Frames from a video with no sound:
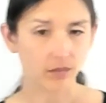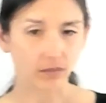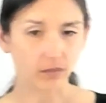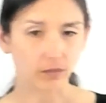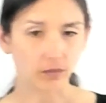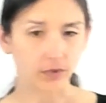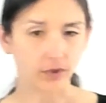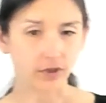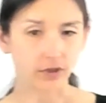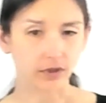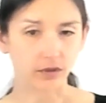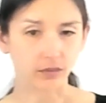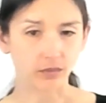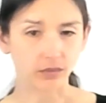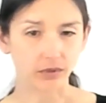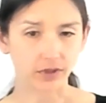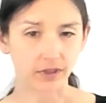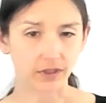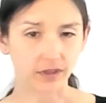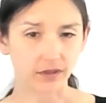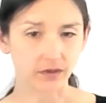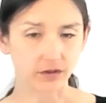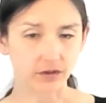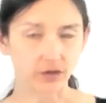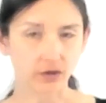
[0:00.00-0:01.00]
will you
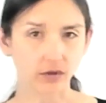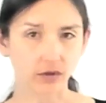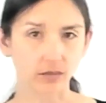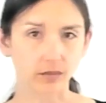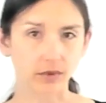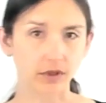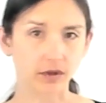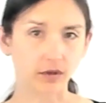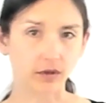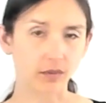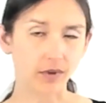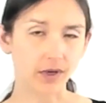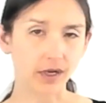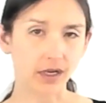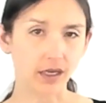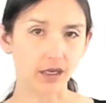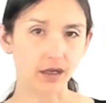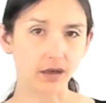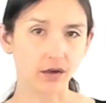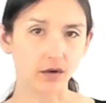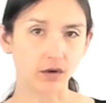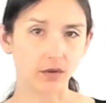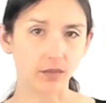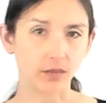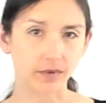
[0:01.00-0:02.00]
please show me the
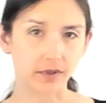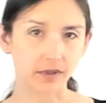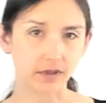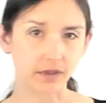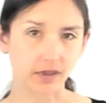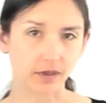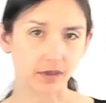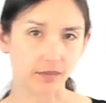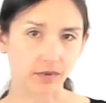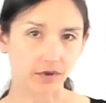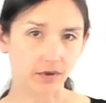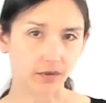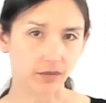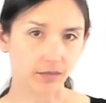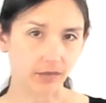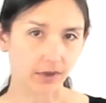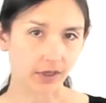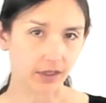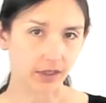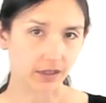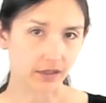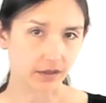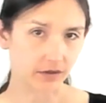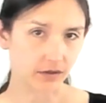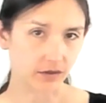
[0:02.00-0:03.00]
way, opens up your
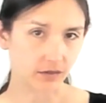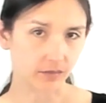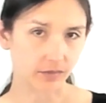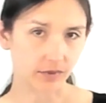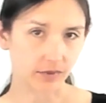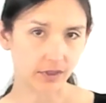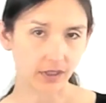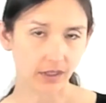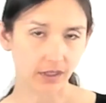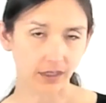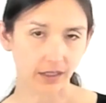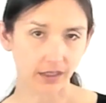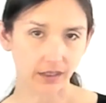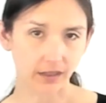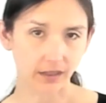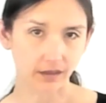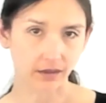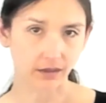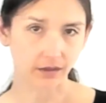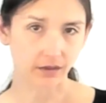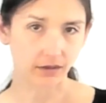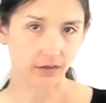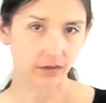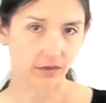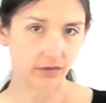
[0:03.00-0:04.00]
mind to be
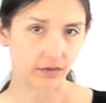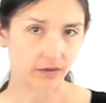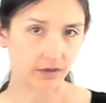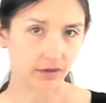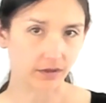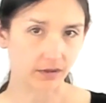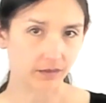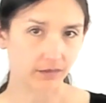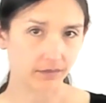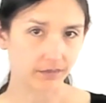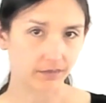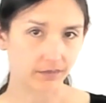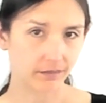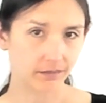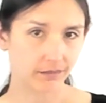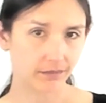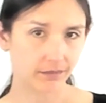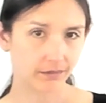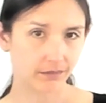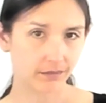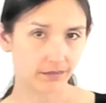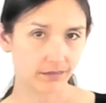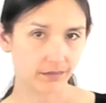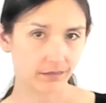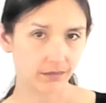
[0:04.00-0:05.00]
guided, you see.
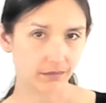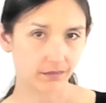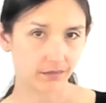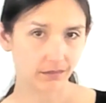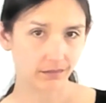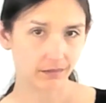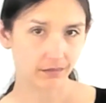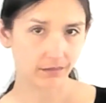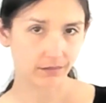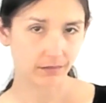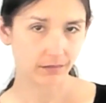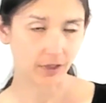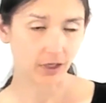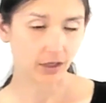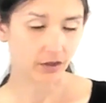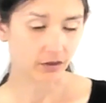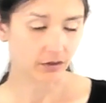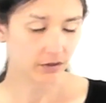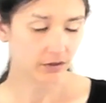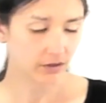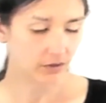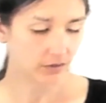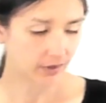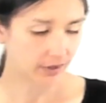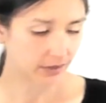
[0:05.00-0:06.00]
A
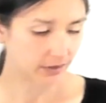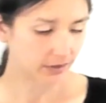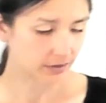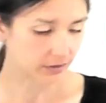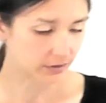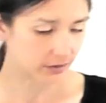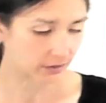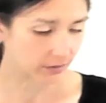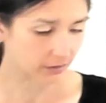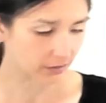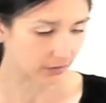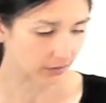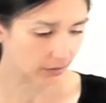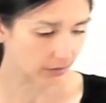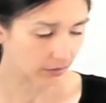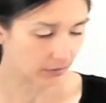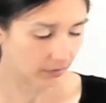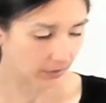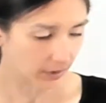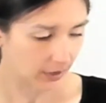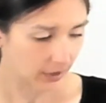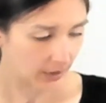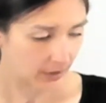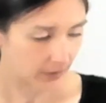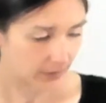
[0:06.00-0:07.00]
good question,
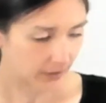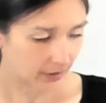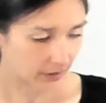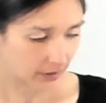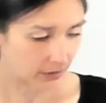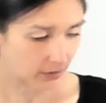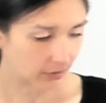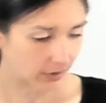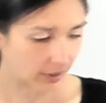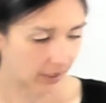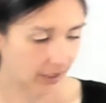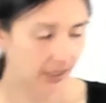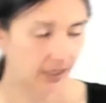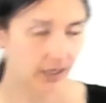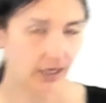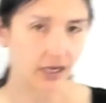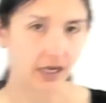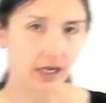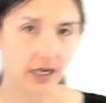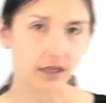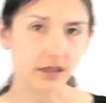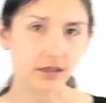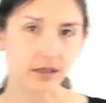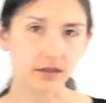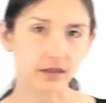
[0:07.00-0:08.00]
though, that you can
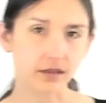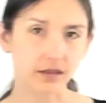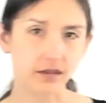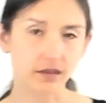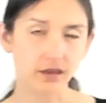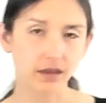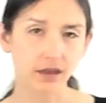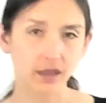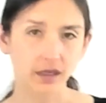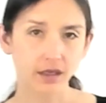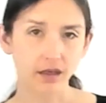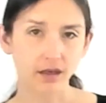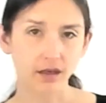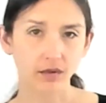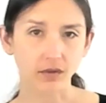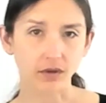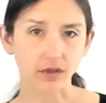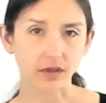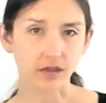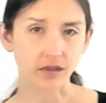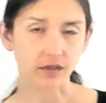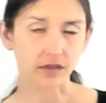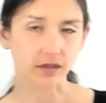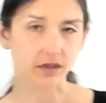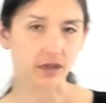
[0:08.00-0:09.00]
ask,
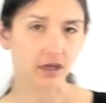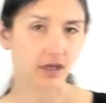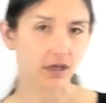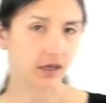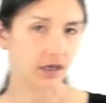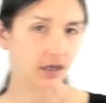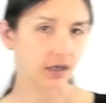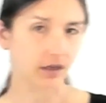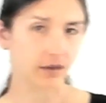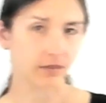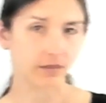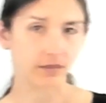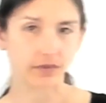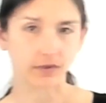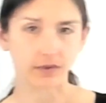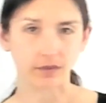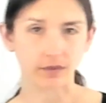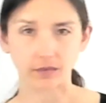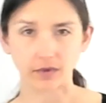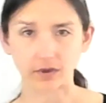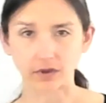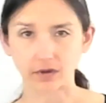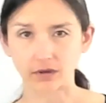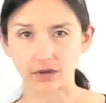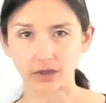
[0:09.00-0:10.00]
which does not come from
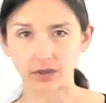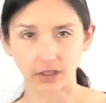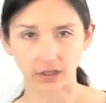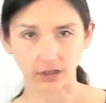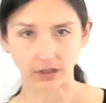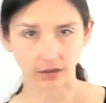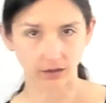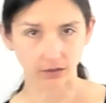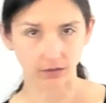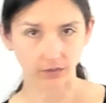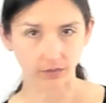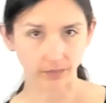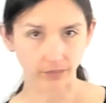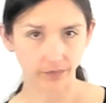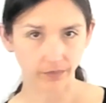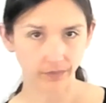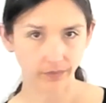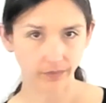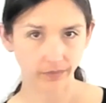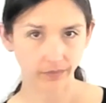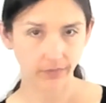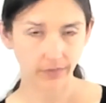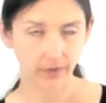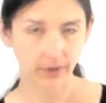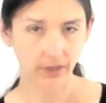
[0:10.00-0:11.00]
your ego,
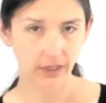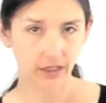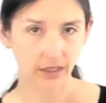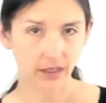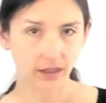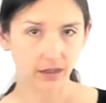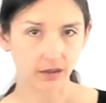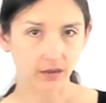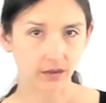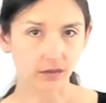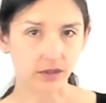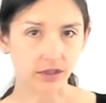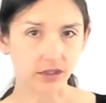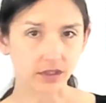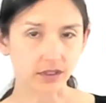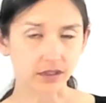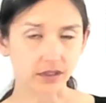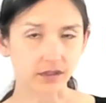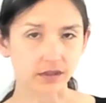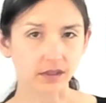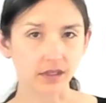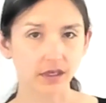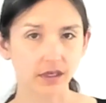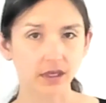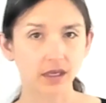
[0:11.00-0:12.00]
which
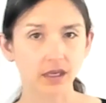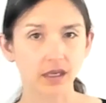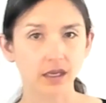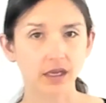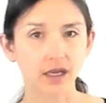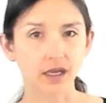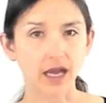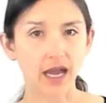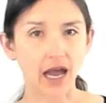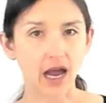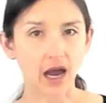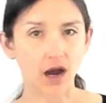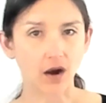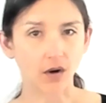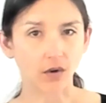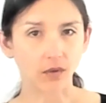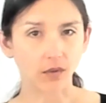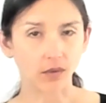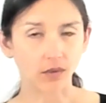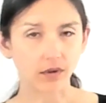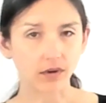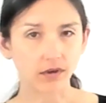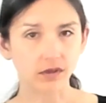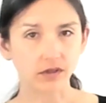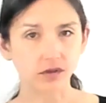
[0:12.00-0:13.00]
is,
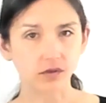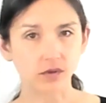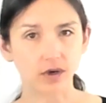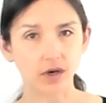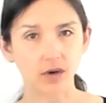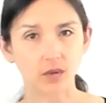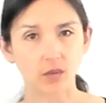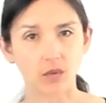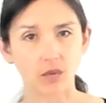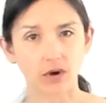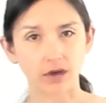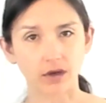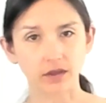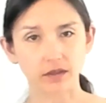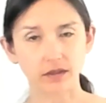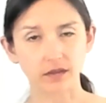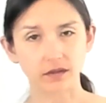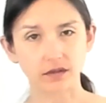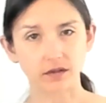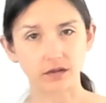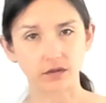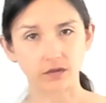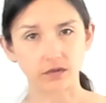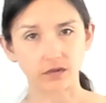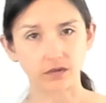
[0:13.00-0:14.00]
how do I want
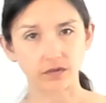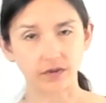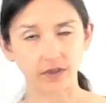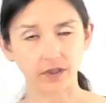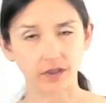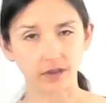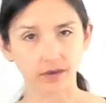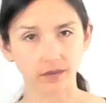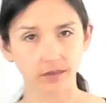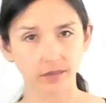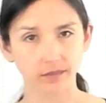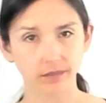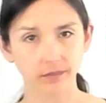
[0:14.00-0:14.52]
to feel?